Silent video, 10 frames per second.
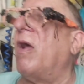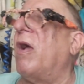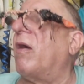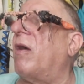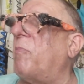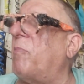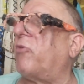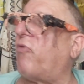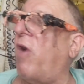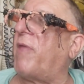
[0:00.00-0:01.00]
I'm going to
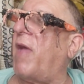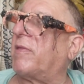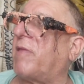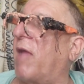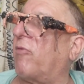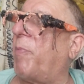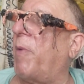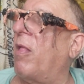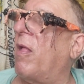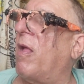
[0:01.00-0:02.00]
try that. Thanks,
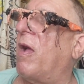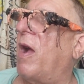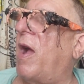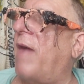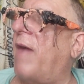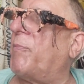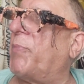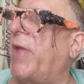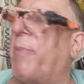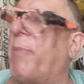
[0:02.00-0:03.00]
Bill.
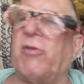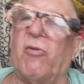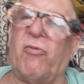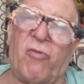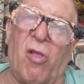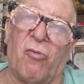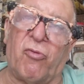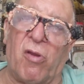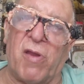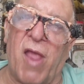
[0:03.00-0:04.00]
Yeah, but this still
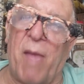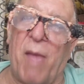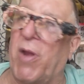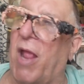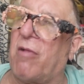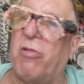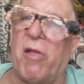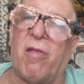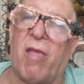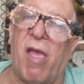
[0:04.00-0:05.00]
shouldn't happen. I
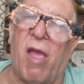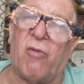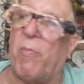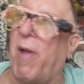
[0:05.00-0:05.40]
cleared the cache